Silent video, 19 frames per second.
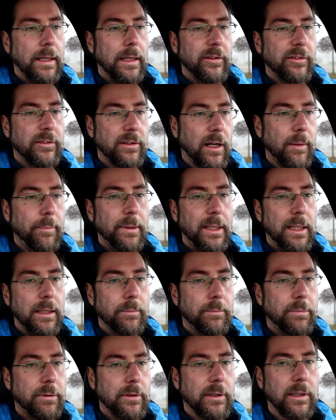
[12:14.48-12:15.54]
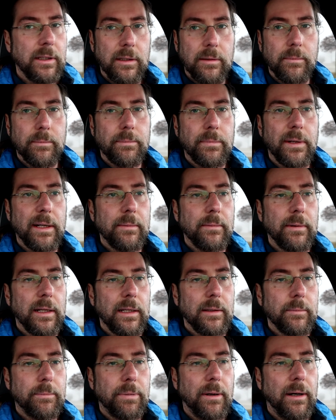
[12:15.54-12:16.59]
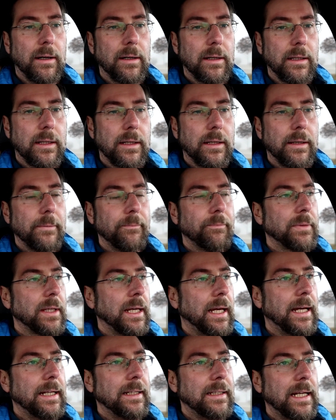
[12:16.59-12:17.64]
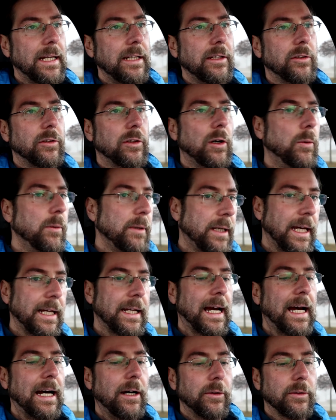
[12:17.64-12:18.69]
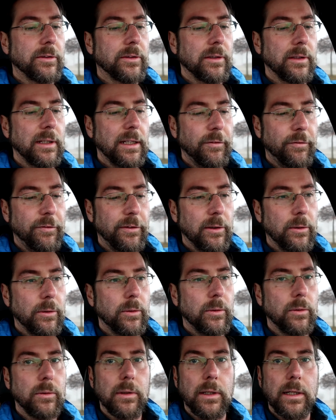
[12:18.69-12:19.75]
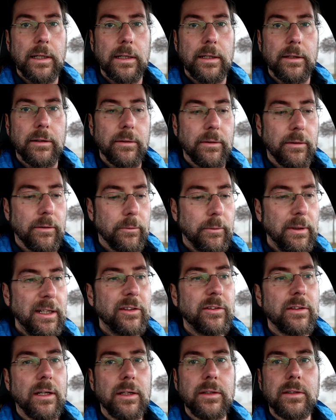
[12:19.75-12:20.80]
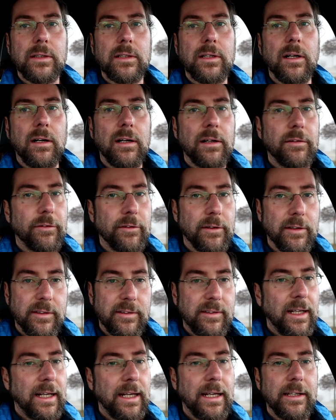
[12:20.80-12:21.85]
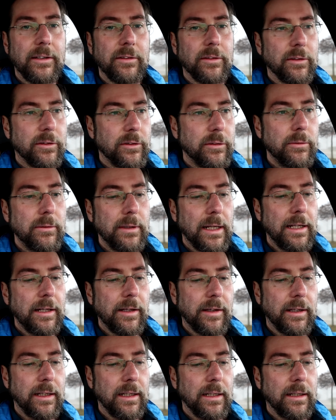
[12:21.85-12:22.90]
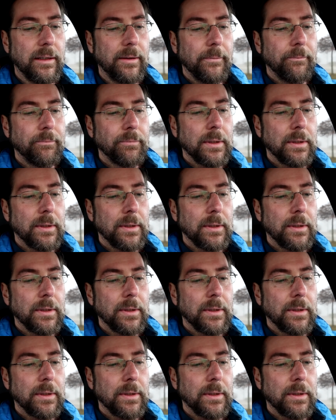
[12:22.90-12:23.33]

stopping, putting it in park, and then don't get out if you restart the car for a second or do anything